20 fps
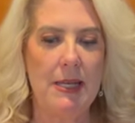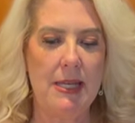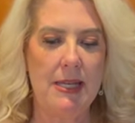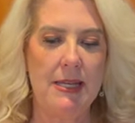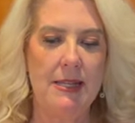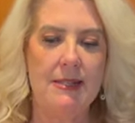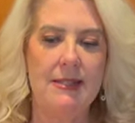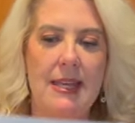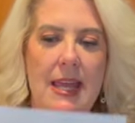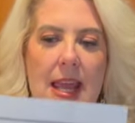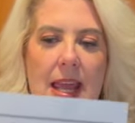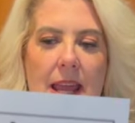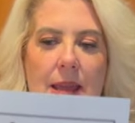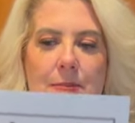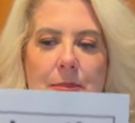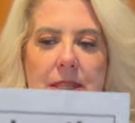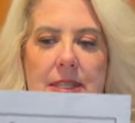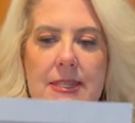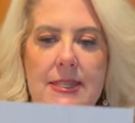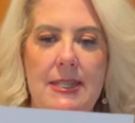is a
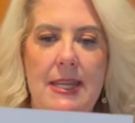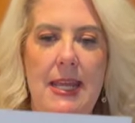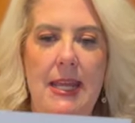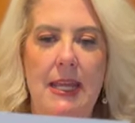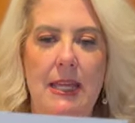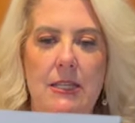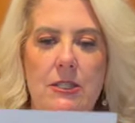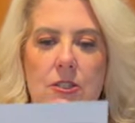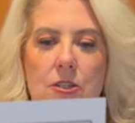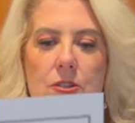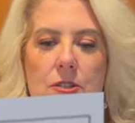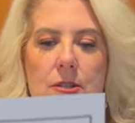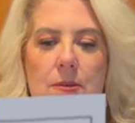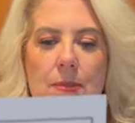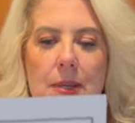mistake. So to